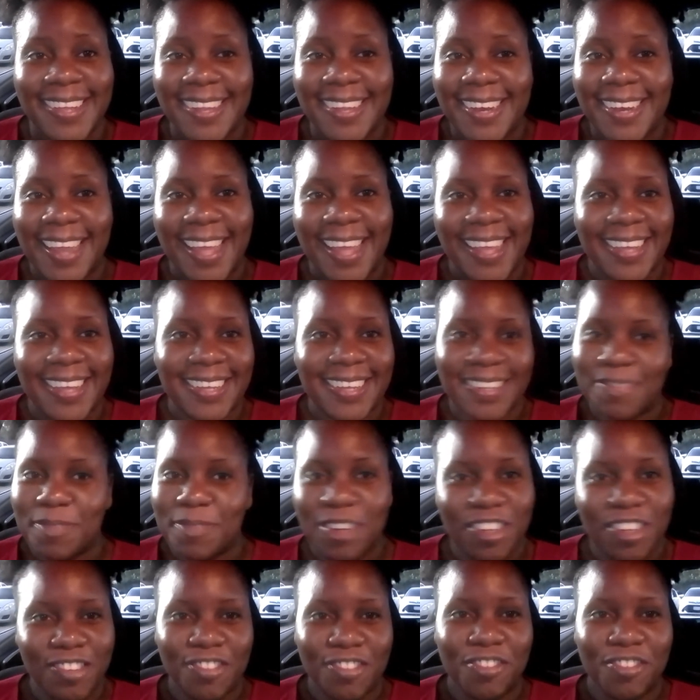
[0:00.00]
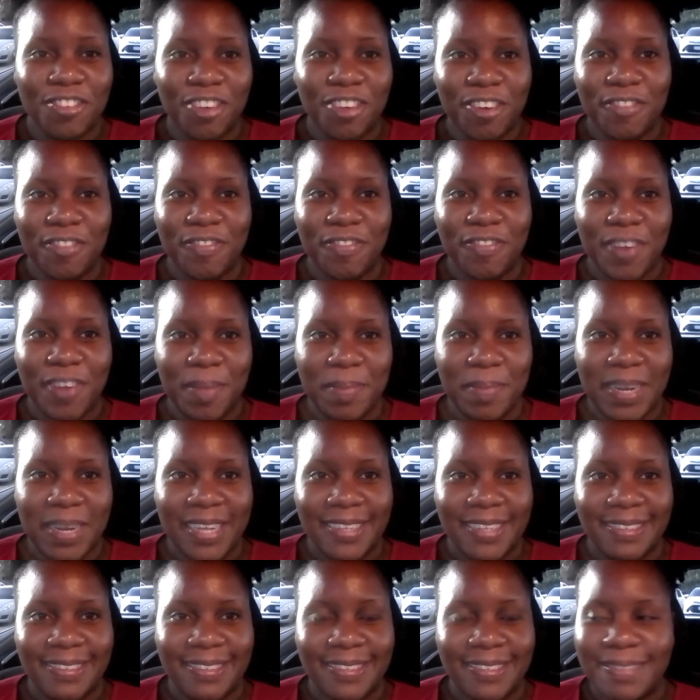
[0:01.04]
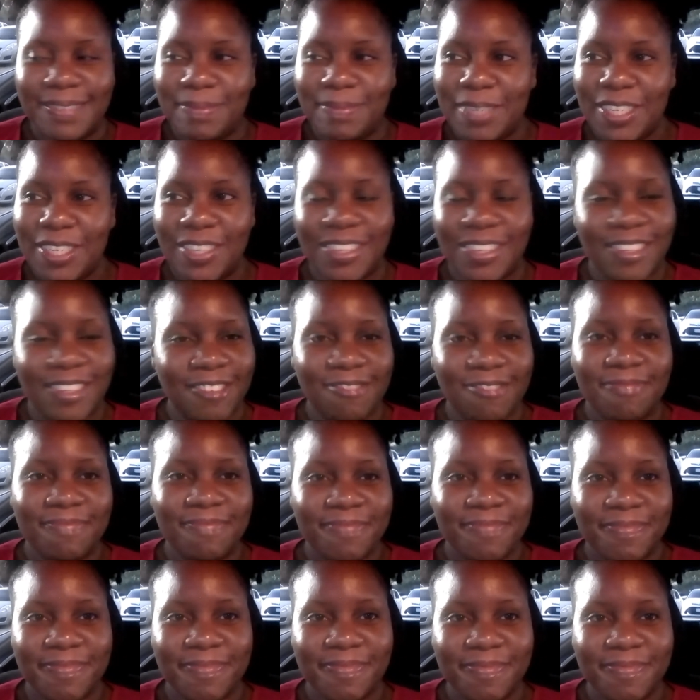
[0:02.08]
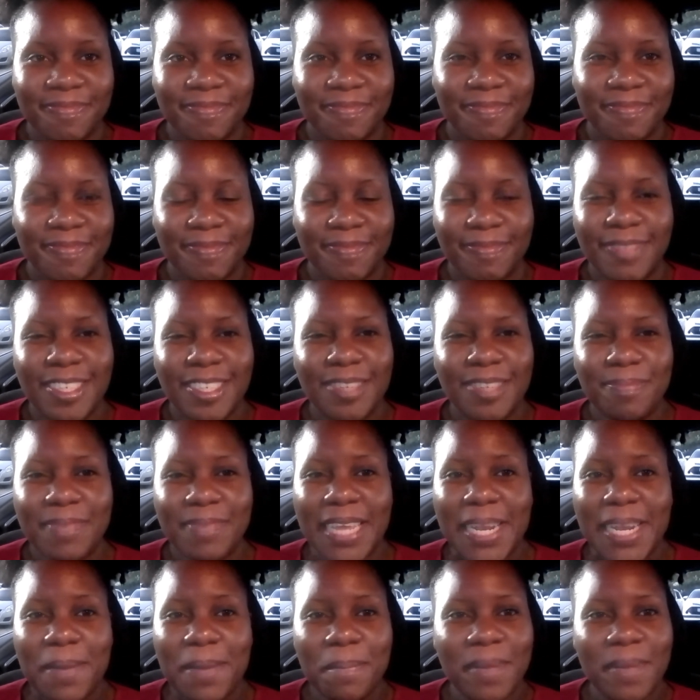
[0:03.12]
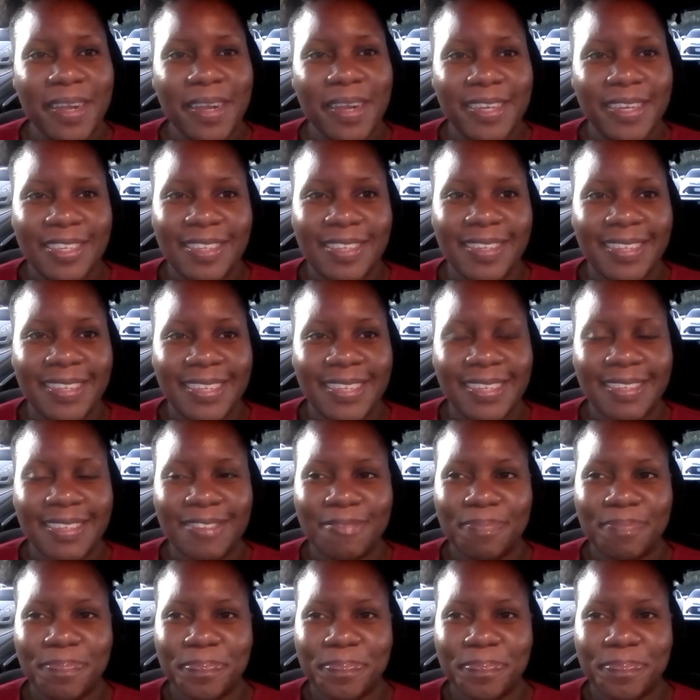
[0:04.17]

like we just run from that, you know. But me and the marriage thing,